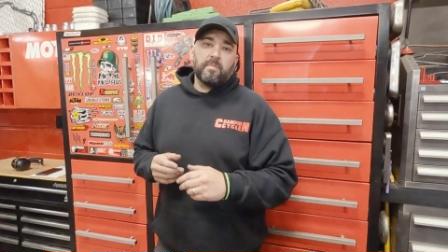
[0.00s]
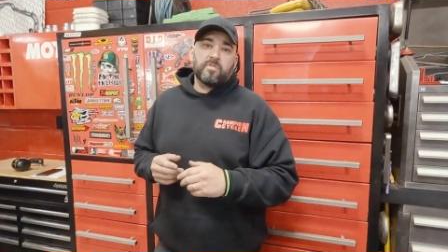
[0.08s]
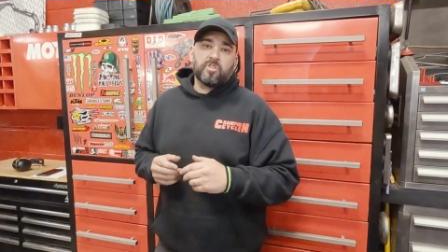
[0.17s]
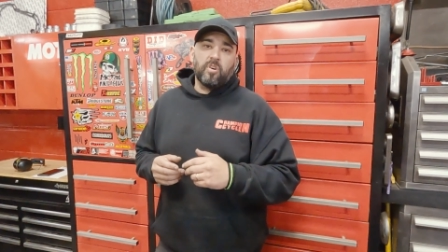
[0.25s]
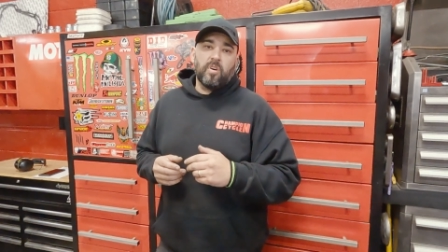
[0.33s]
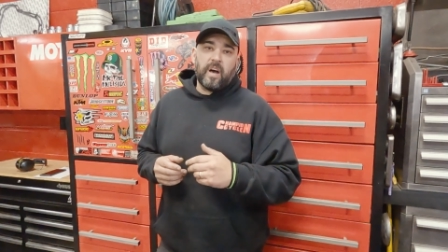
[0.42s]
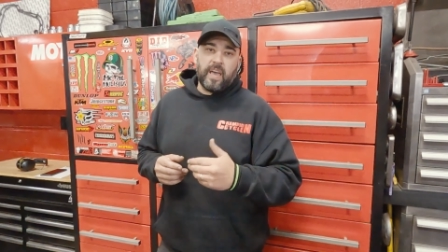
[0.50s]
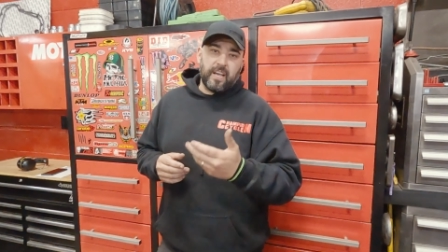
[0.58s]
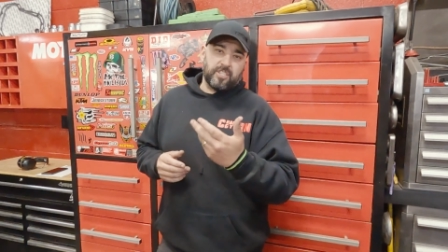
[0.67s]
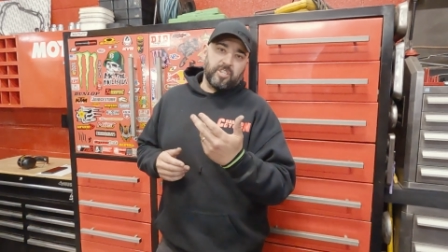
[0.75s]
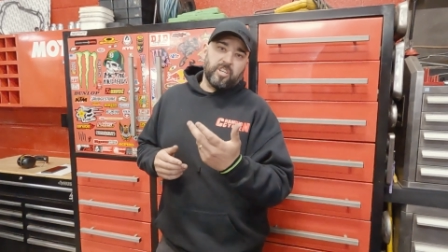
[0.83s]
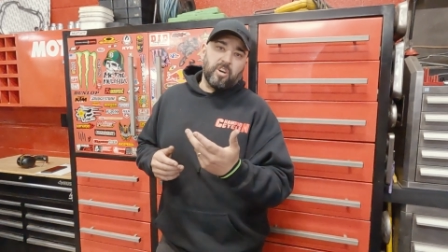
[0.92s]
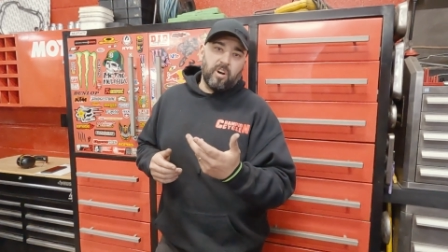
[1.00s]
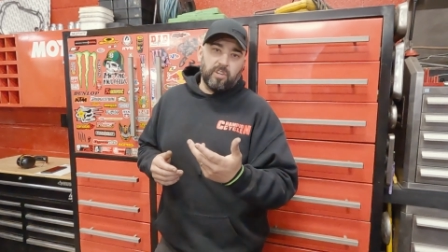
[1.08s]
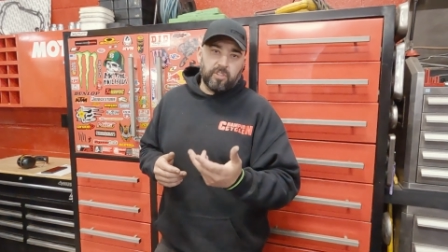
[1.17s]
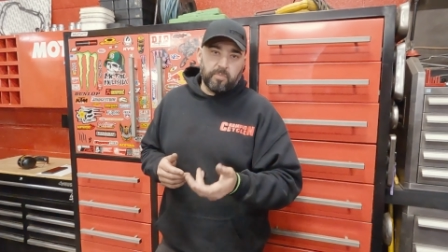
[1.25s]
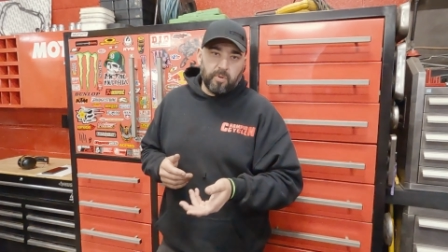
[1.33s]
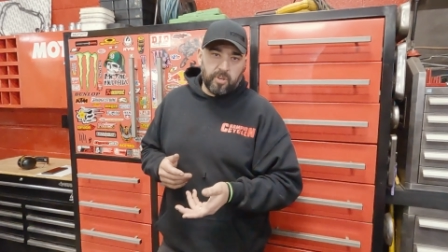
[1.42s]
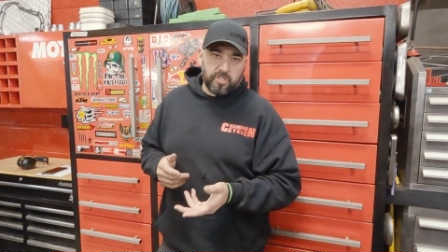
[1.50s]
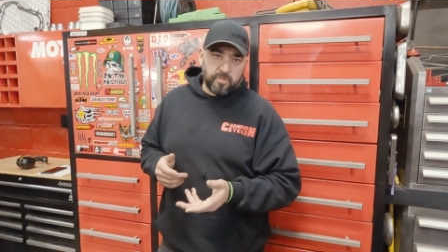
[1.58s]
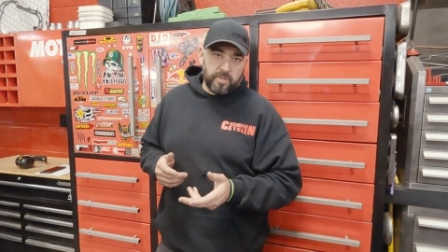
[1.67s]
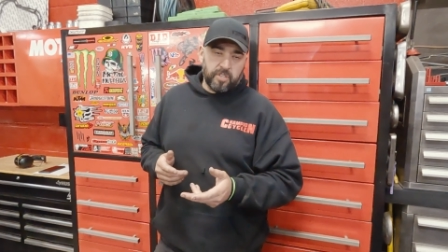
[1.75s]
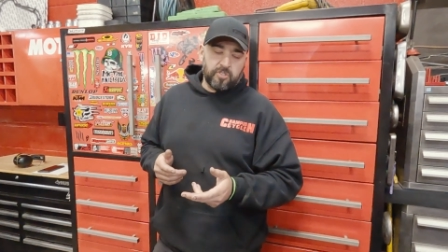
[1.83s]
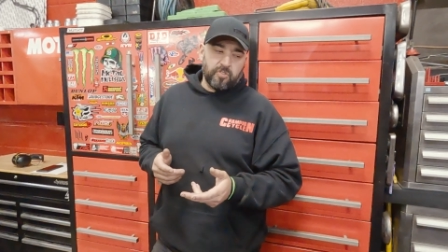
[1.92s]
So I actually called the boys
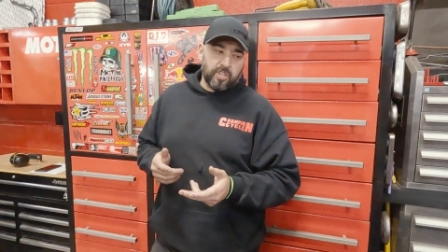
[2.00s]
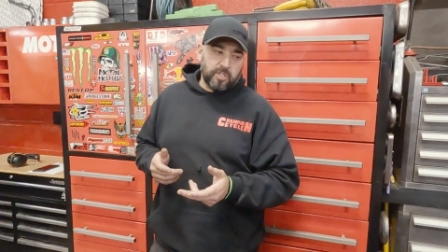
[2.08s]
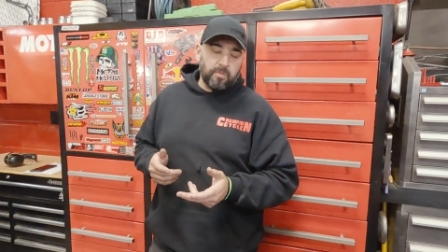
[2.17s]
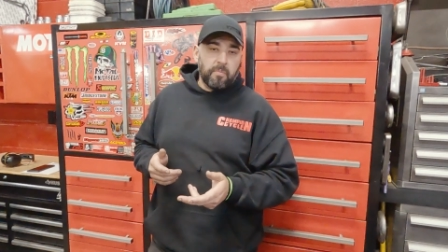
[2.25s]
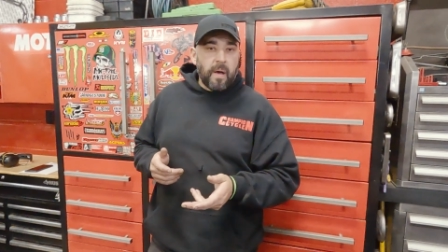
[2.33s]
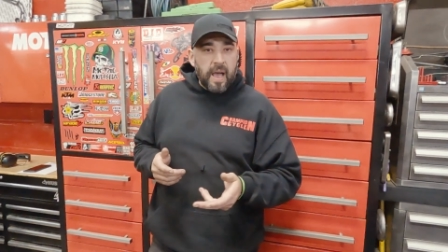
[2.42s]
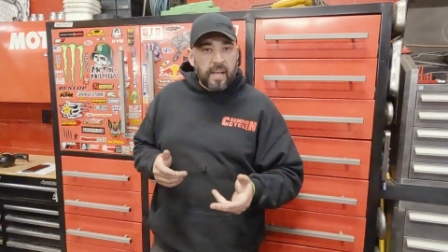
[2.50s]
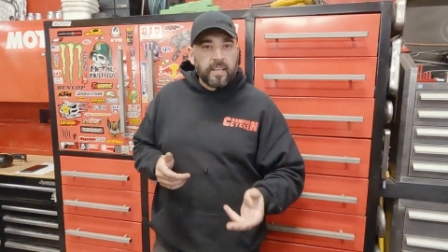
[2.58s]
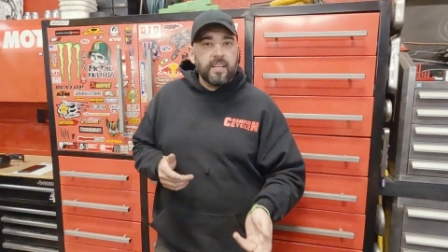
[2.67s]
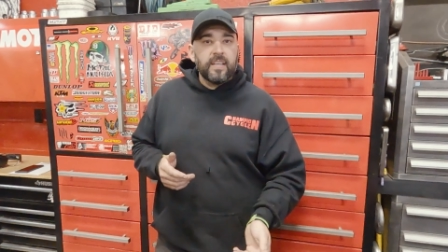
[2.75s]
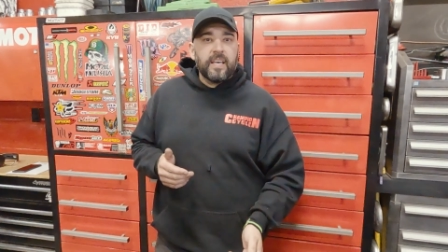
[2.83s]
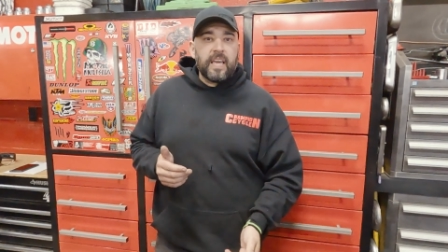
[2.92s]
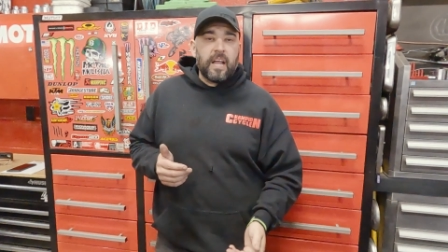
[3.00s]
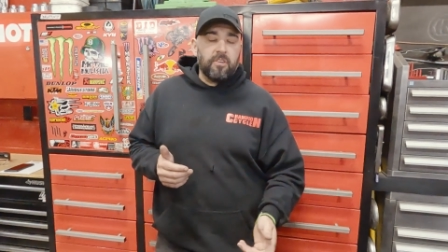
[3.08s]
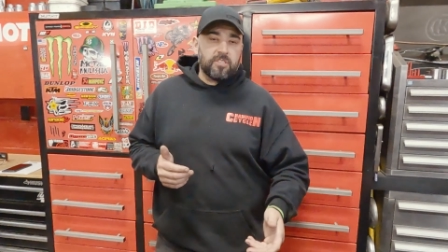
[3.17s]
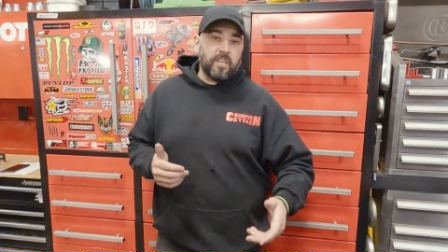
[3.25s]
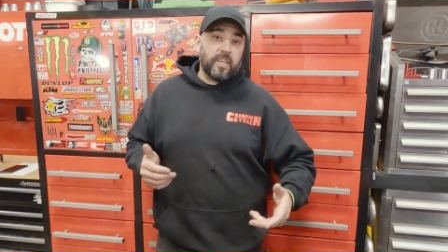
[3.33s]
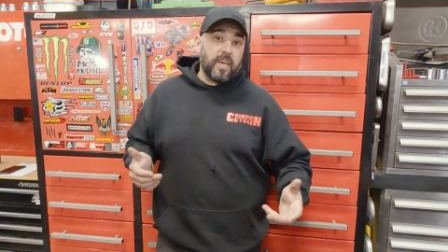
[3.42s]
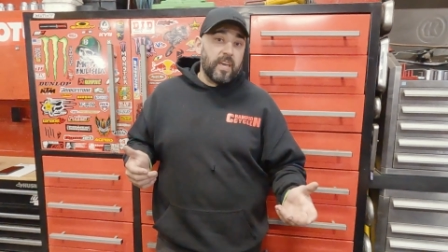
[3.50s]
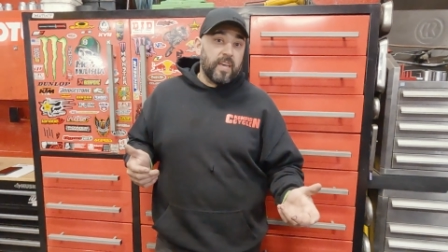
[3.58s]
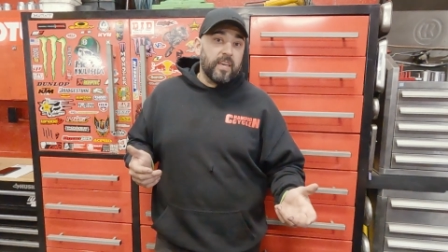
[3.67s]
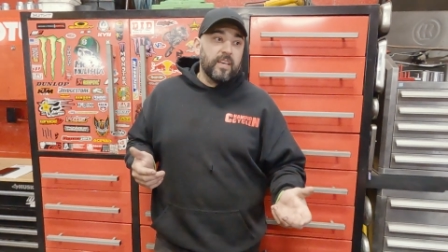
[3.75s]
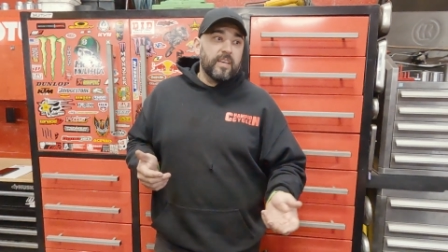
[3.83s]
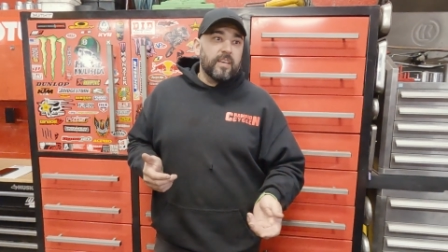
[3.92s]
from Indestructible back and I was like,
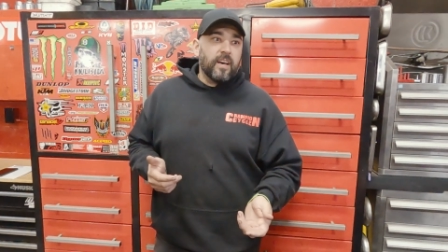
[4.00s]
hey,